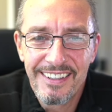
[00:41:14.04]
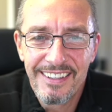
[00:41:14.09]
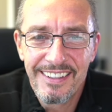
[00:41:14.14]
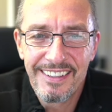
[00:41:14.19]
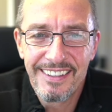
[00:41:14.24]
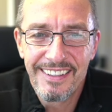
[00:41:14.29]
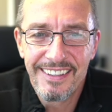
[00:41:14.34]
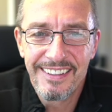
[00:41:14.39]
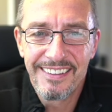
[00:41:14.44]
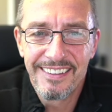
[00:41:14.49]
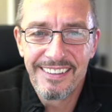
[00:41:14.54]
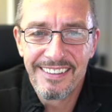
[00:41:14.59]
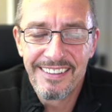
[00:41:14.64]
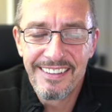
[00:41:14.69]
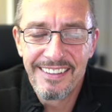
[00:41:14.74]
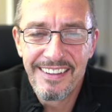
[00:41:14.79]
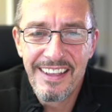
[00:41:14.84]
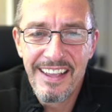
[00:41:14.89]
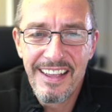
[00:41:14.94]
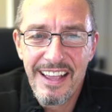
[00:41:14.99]
Yeah.
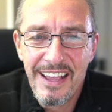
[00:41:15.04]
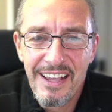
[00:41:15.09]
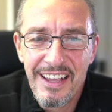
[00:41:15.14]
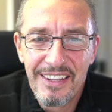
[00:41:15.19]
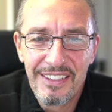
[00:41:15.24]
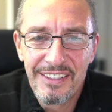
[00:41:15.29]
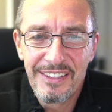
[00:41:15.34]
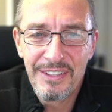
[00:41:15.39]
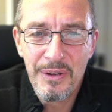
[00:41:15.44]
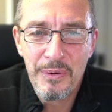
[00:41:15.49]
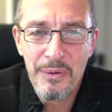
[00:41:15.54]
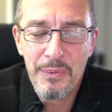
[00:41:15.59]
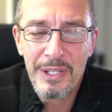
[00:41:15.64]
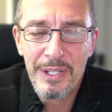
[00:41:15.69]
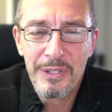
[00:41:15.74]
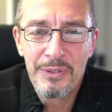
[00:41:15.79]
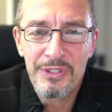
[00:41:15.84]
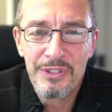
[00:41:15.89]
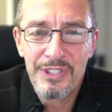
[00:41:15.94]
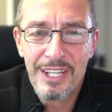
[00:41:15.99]
You know,
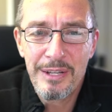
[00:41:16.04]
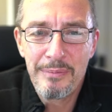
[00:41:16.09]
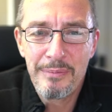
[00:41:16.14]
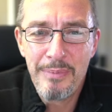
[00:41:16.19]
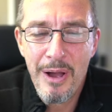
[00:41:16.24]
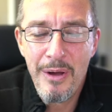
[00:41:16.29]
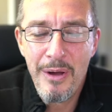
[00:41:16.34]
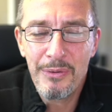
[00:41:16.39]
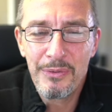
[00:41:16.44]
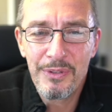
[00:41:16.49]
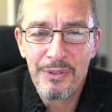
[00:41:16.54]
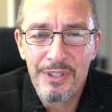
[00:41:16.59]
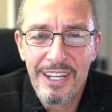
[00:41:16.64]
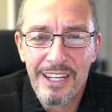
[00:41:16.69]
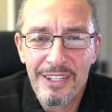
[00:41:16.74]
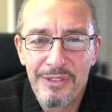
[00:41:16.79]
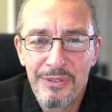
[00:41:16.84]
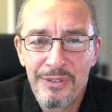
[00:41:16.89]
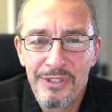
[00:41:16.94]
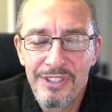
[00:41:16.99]
when you set a boundary
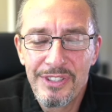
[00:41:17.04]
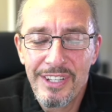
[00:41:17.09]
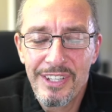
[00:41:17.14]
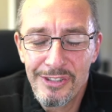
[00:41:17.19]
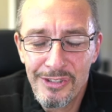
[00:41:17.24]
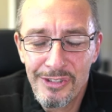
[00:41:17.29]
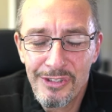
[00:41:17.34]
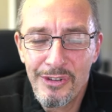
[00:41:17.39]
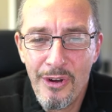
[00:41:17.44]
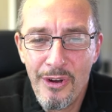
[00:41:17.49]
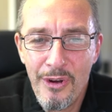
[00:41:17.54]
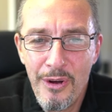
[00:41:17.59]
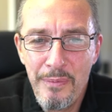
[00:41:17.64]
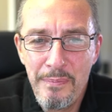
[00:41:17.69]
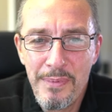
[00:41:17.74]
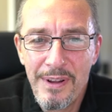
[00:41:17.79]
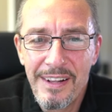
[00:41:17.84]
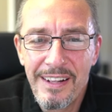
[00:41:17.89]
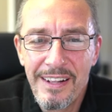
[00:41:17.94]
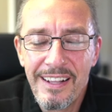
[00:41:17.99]
and you say stop,